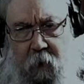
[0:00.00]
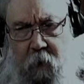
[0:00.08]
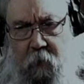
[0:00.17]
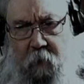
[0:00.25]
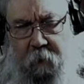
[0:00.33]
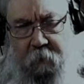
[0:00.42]

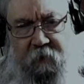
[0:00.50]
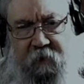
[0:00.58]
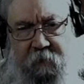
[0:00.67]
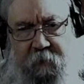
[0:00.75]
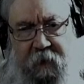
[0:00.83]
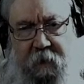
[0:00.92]
Oh, that was
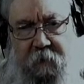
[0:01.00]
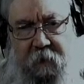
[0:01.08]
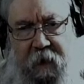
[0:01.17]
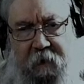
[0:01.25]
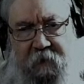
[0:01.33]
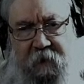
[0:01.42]
just me
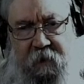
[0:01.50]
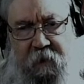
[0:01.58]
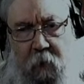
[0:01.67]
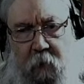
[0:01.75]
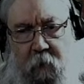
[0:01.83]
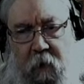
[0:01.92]

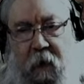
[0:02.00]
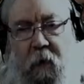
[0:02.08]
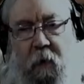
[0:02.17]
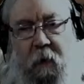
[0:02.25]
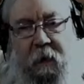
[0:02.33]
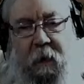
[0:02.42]
accidentally. Oh,
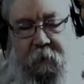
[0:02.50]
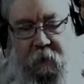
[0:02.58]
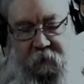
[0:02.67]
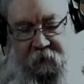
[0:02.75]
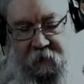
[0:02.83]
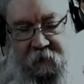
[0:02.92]
I
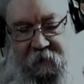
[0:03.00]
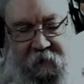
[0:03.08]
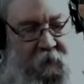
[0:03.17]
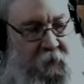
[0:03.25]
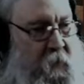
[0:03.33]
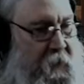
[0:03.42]
copied a sentence
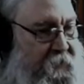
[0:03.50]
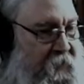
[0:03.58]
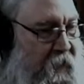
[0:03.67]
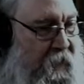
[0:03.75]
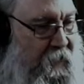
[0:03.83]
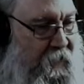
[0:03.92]
in there
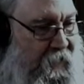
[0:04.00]
twice. Ha